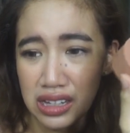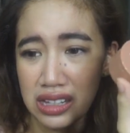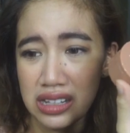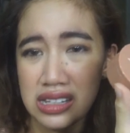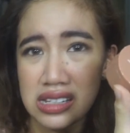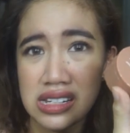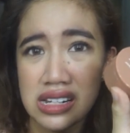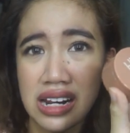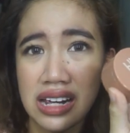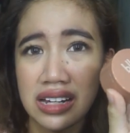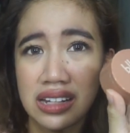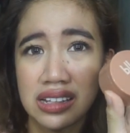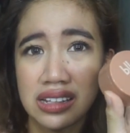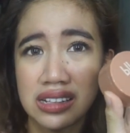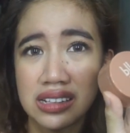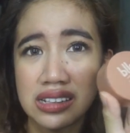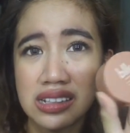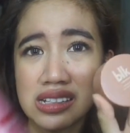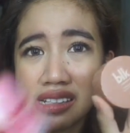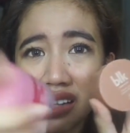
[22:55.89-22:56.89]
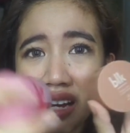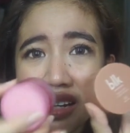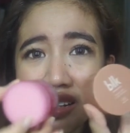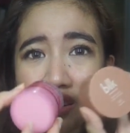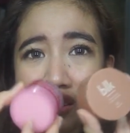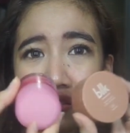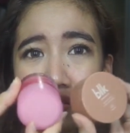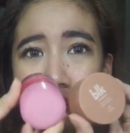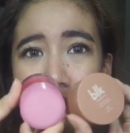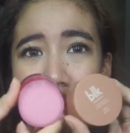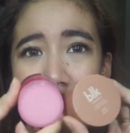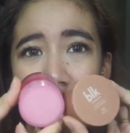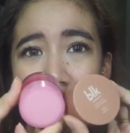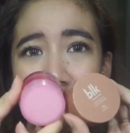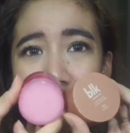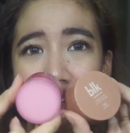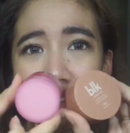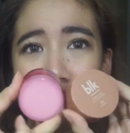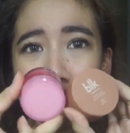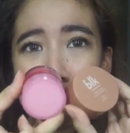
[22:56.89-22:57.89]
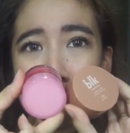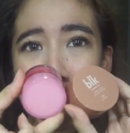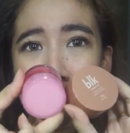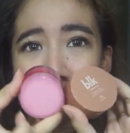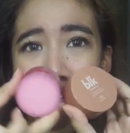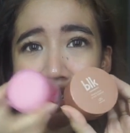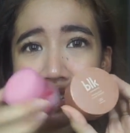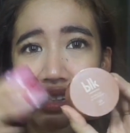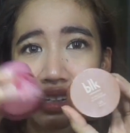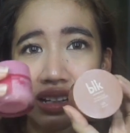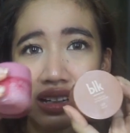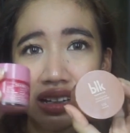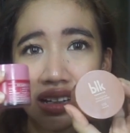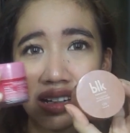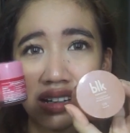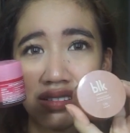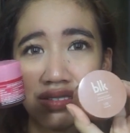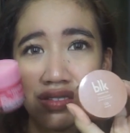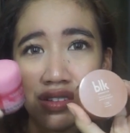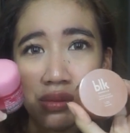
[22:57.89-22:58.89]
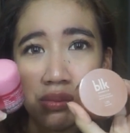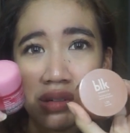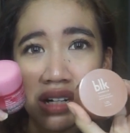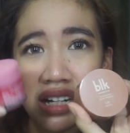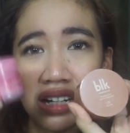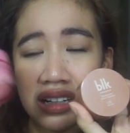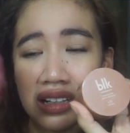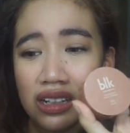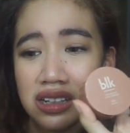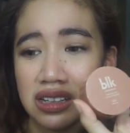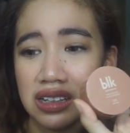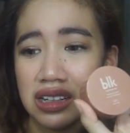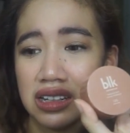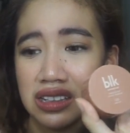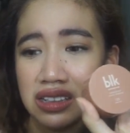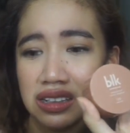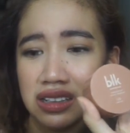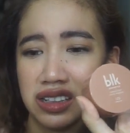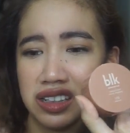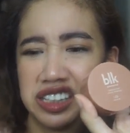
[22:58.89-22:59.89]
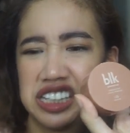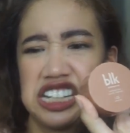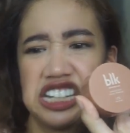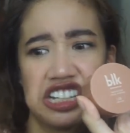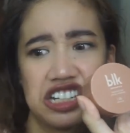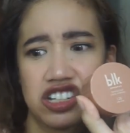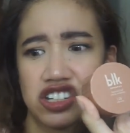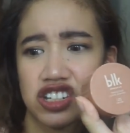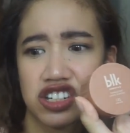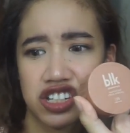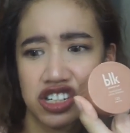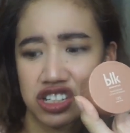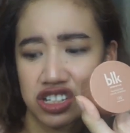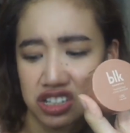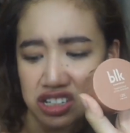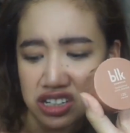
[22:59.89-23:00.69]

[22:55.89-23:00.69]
It's like the size of my lip mask from Laneige,